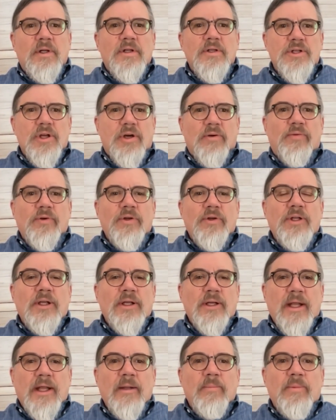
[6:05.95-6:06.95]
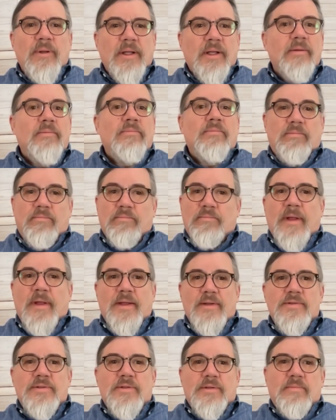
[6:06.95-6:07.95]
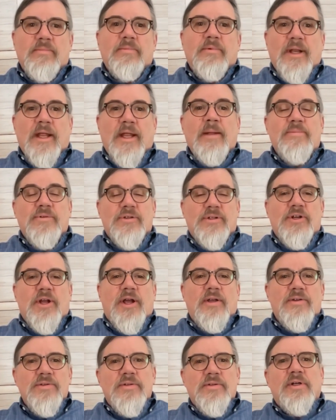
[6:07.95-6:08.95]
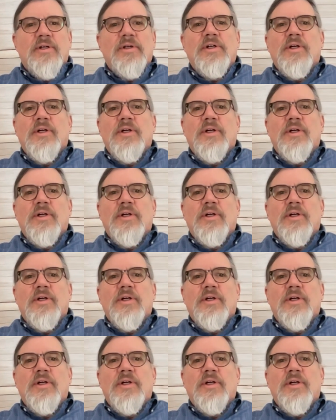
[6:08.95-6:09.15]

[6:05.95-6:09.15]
Cell-free DNA being, as the name suggests,